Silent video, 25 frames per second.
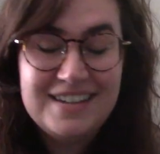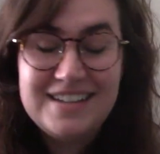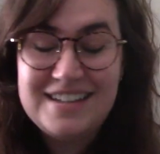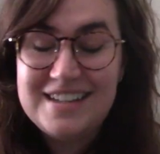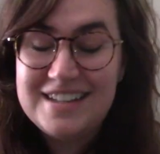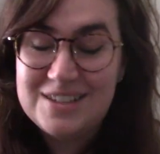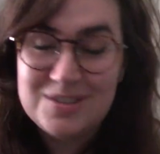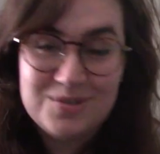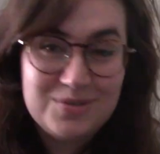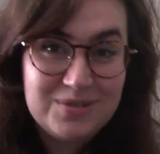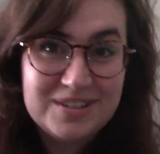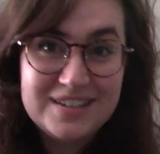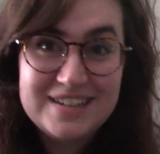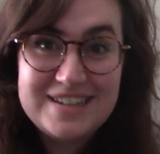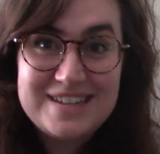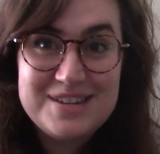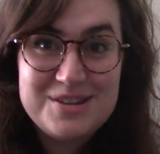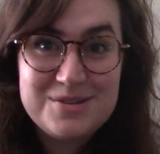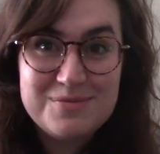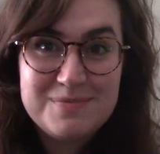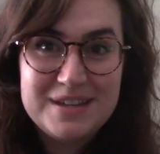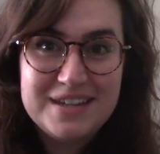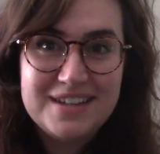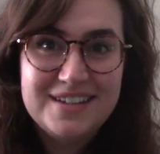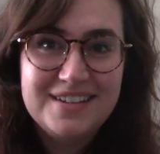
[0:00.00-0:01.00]
It's really
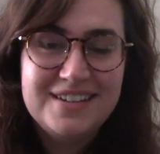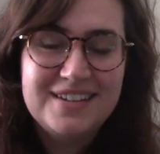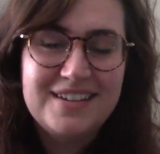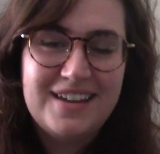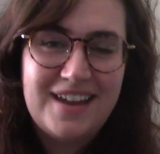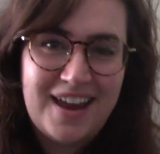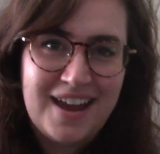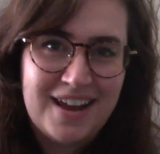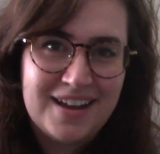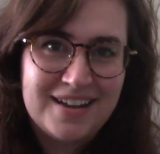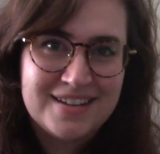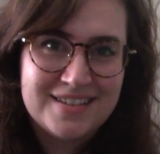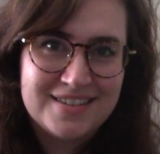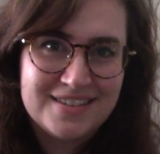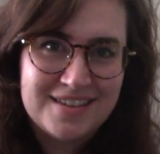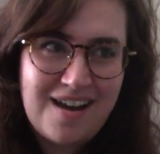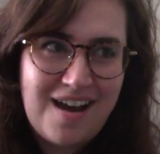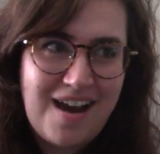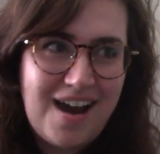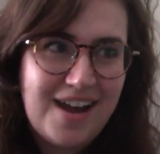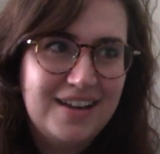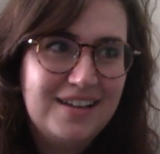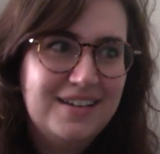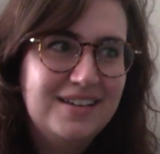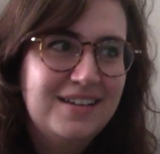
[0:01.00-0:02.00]
humid and it's
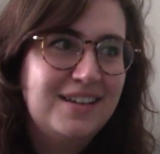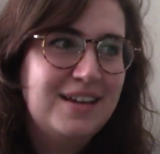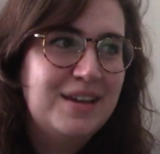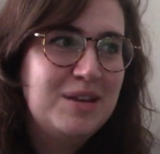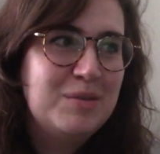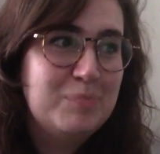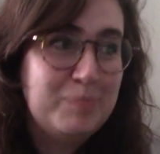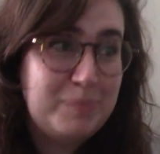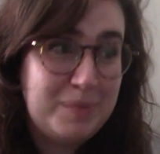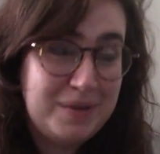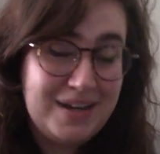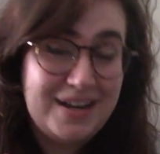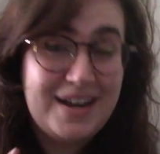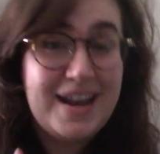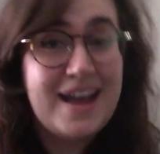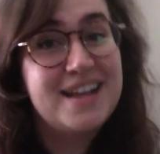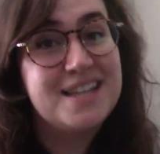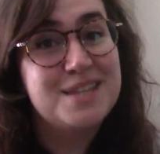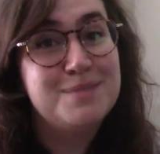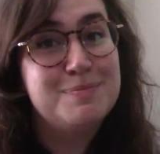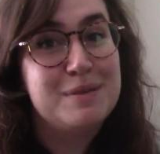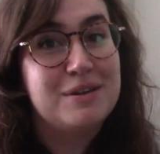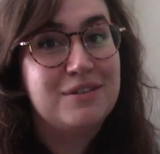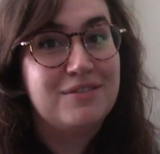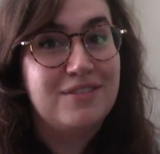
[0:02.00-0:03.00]
hot, but it
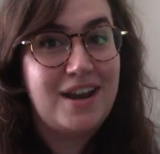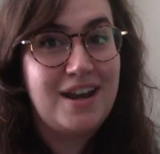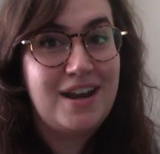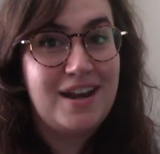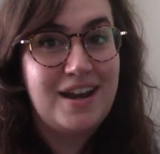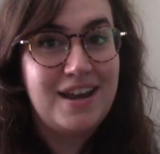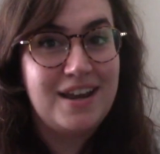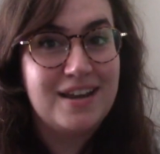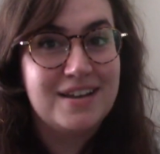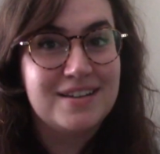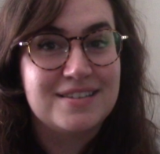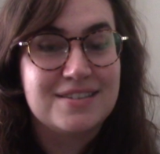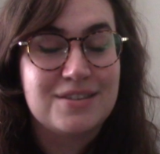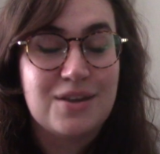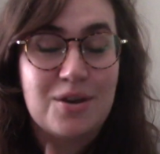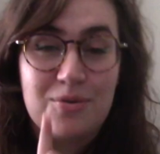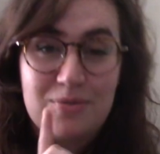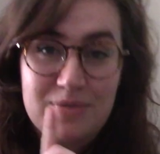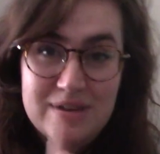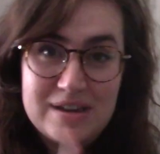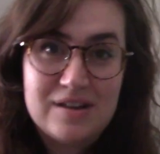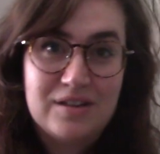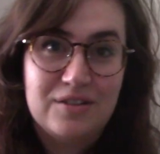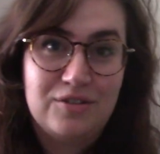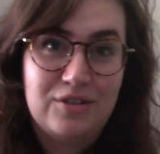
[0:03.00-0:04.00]
has been raining, so
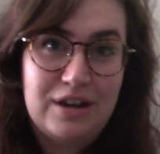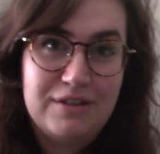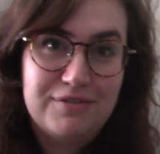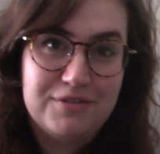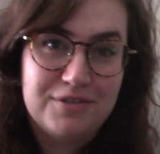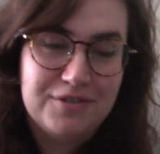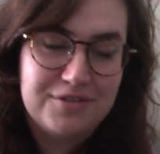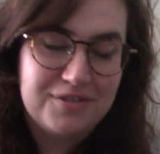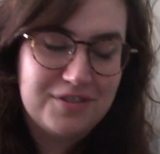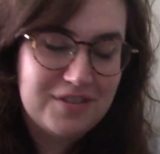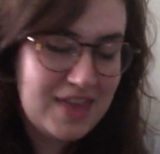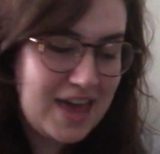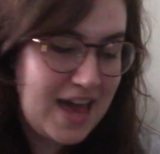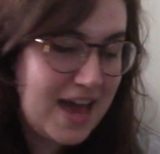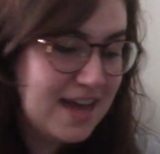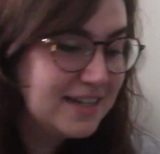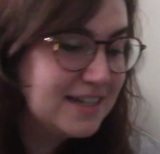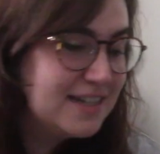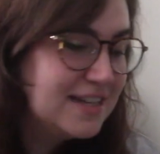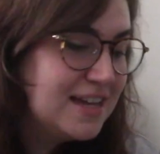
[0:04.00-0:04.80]
we are grateful for that.